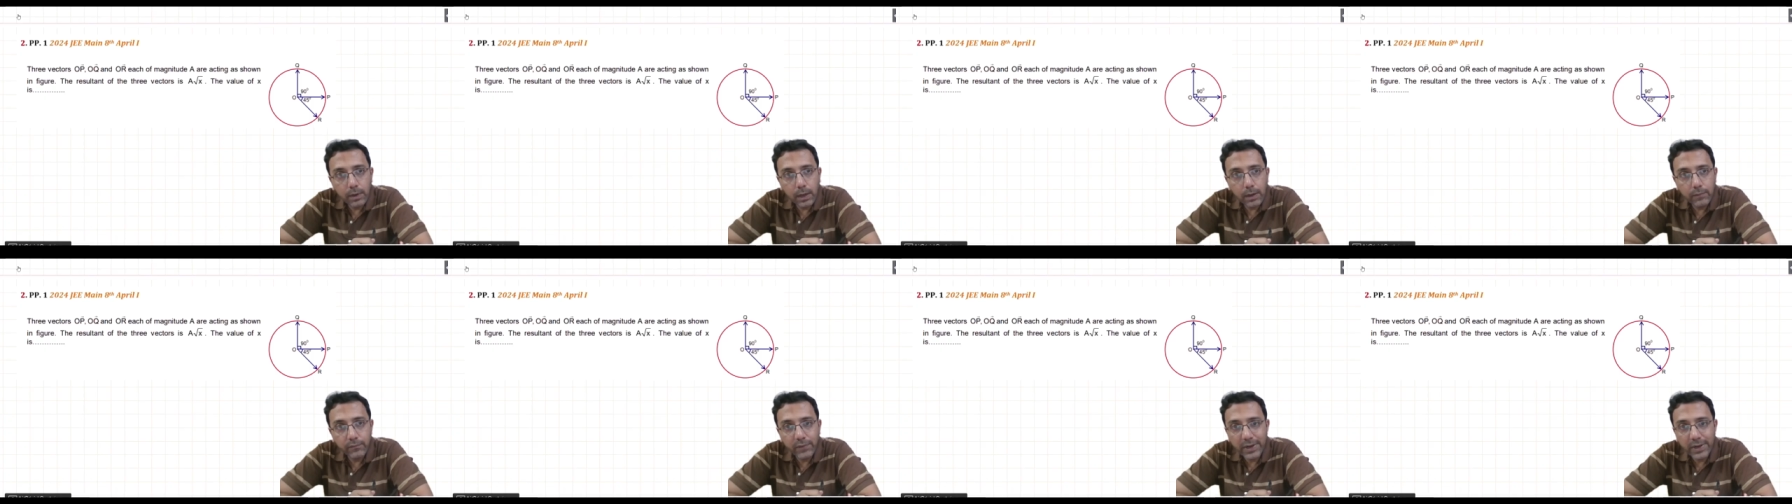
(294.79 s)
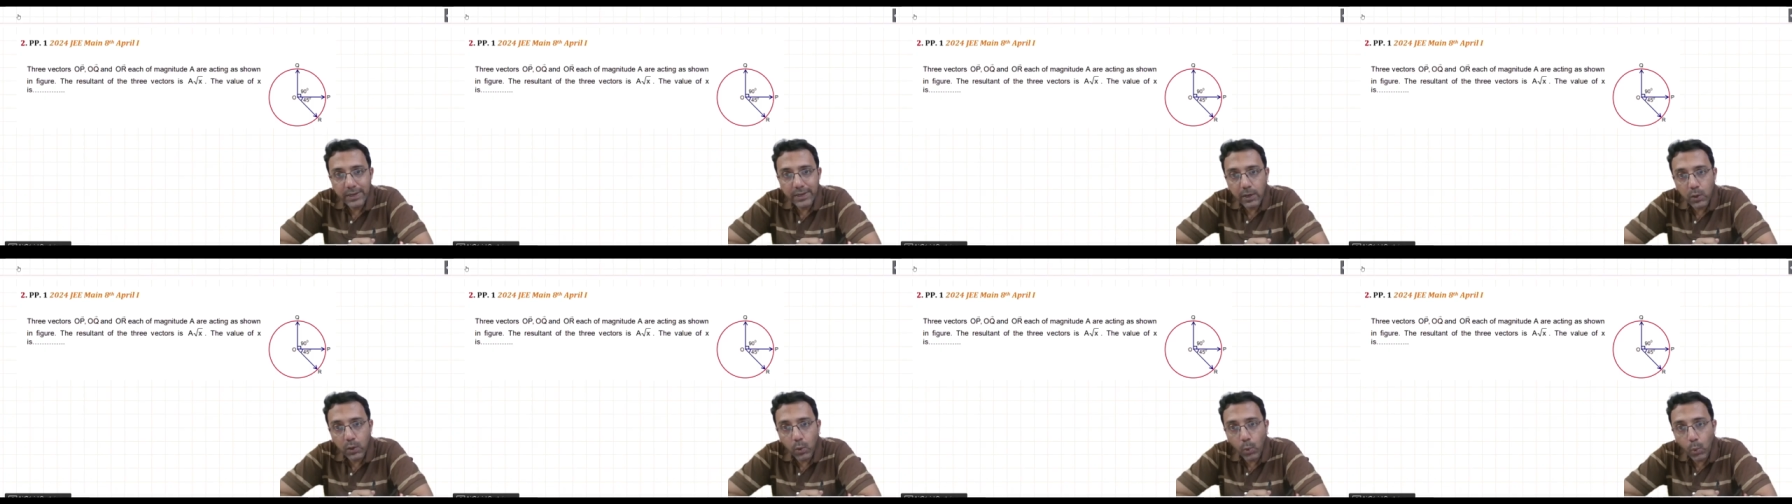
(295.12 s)

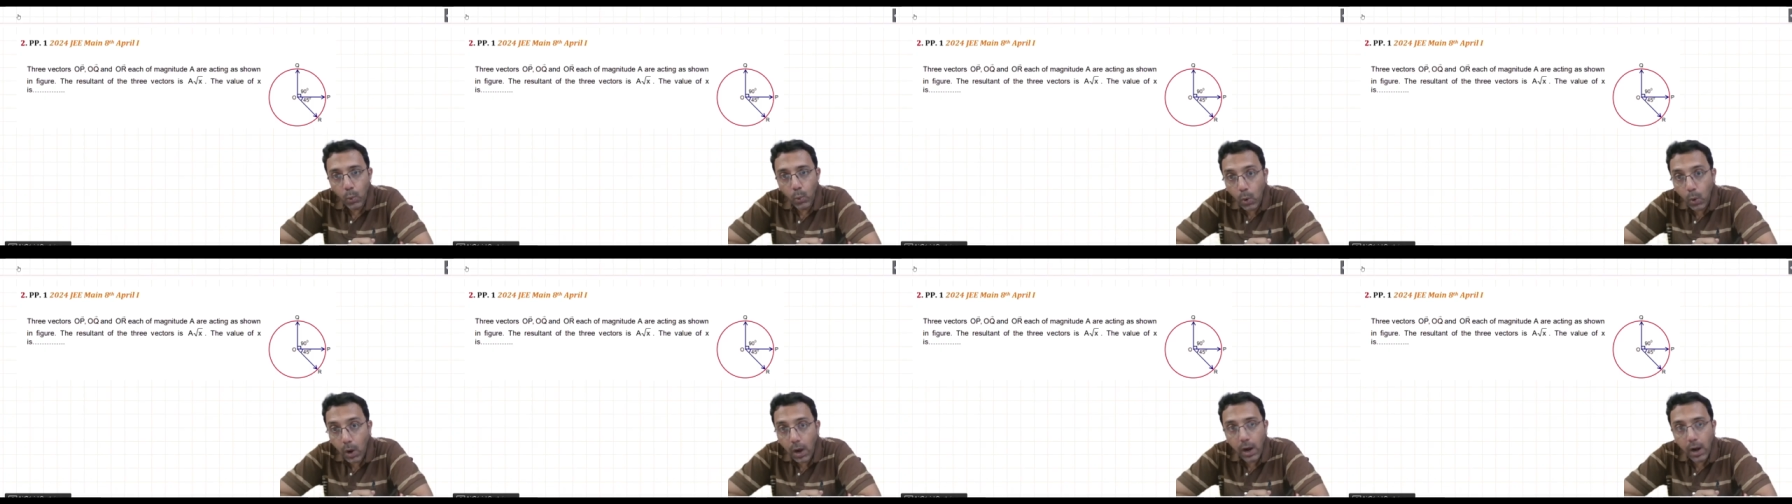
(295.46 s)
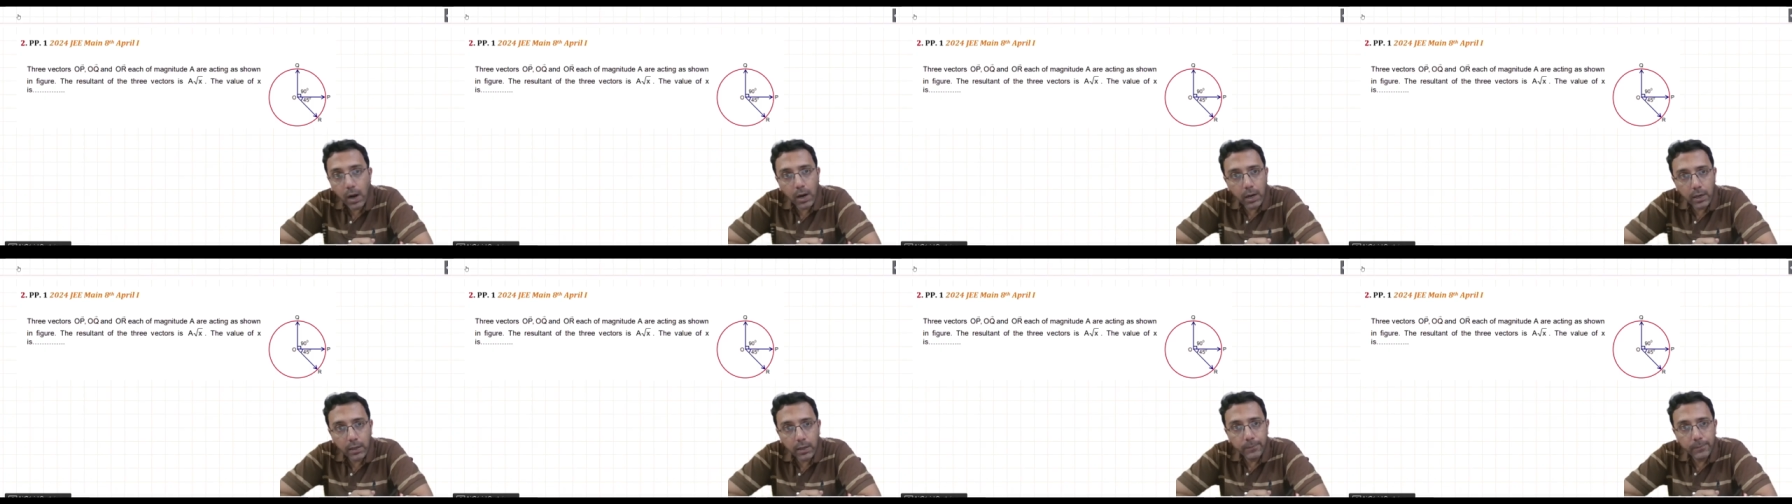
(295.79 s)
vector
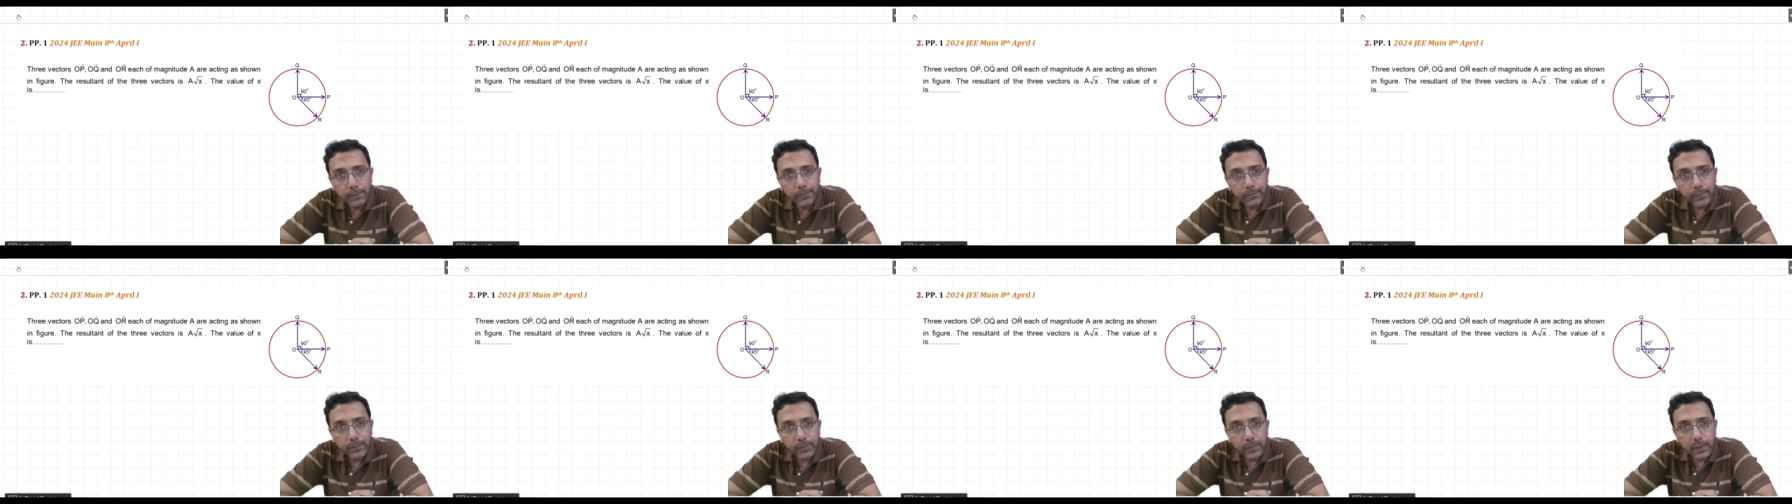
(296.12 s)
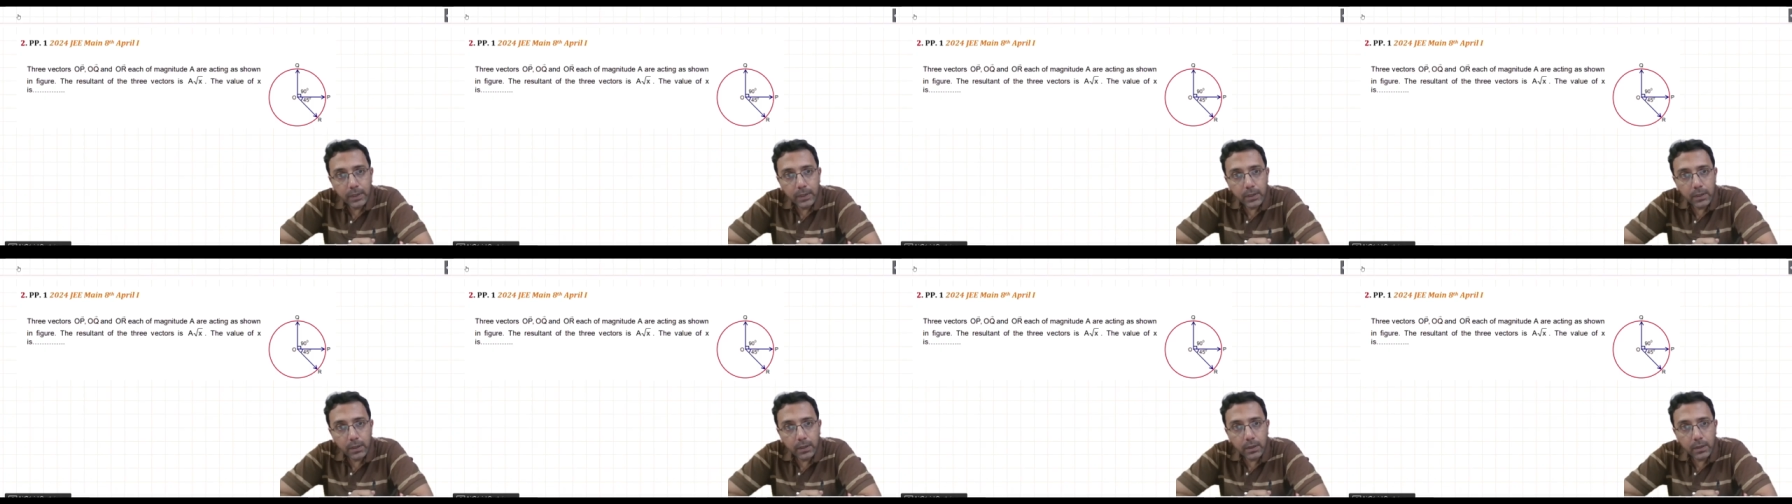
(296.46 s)
OR,
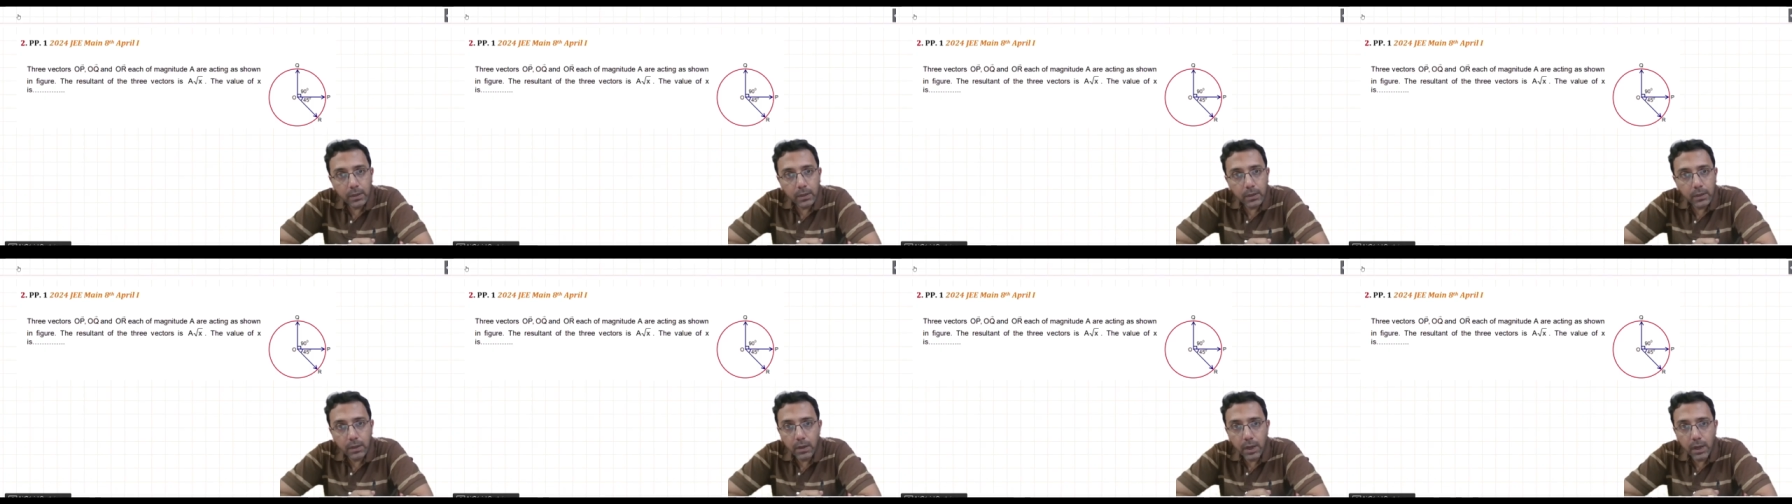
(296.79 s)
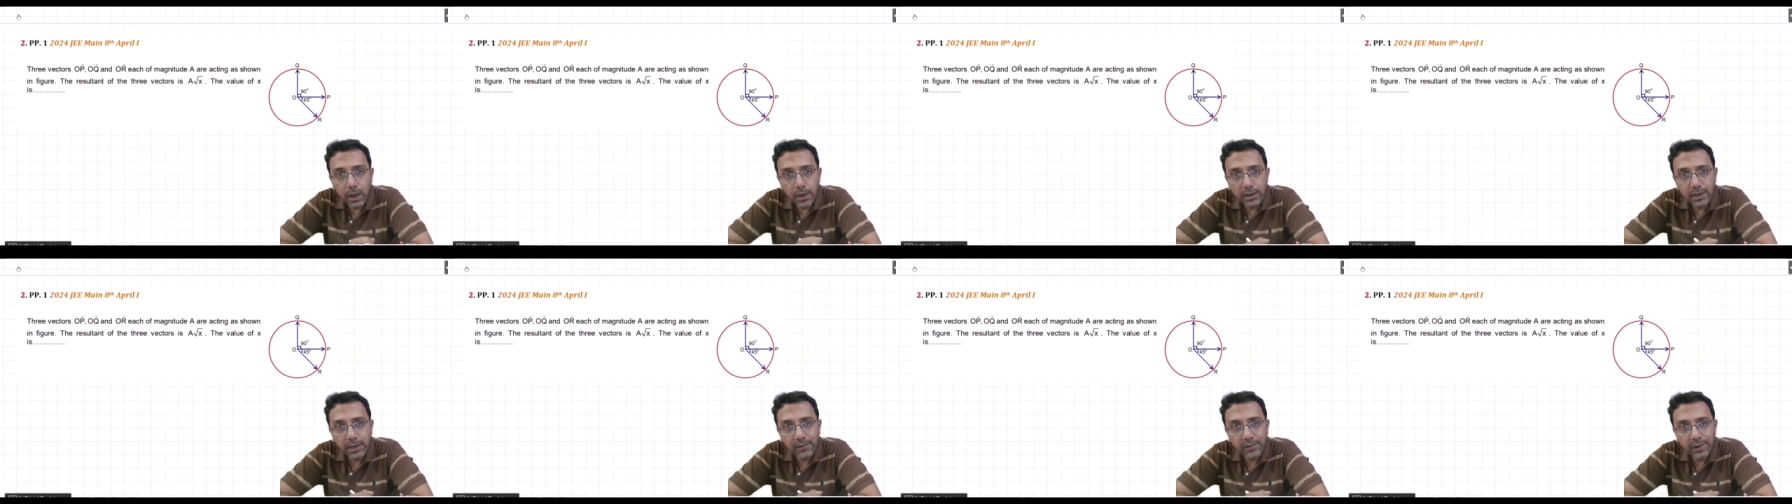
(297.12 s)

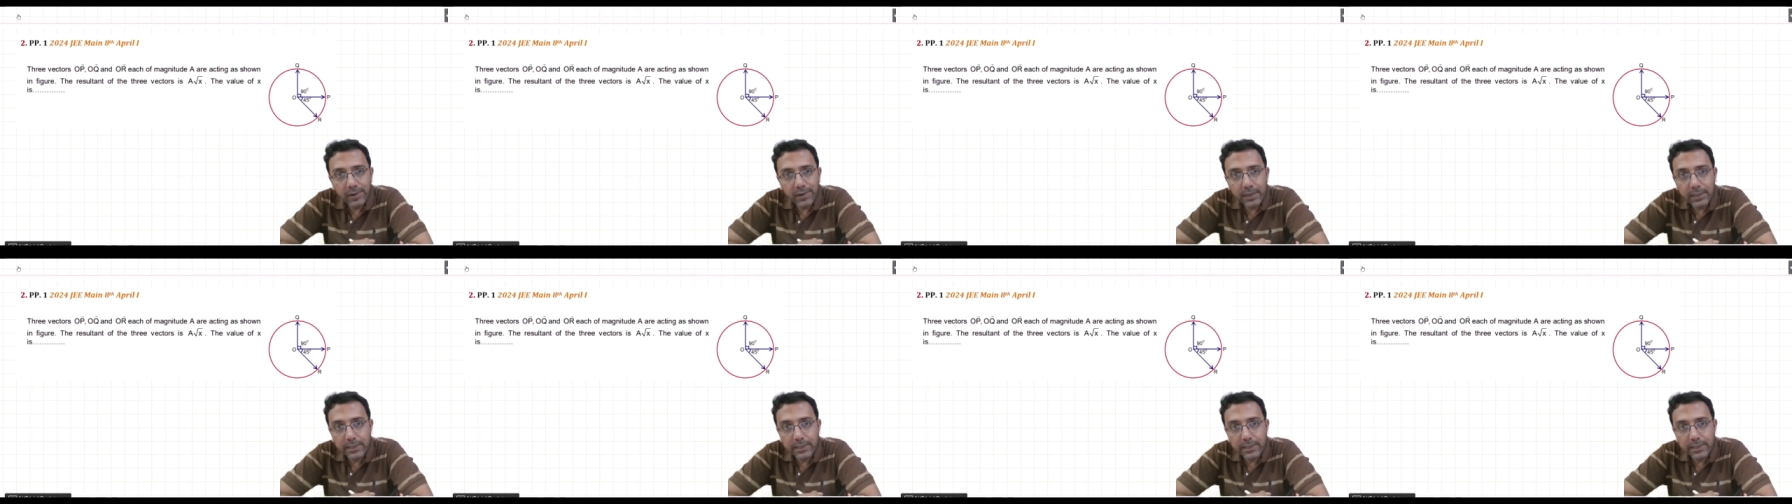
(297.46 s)
are given.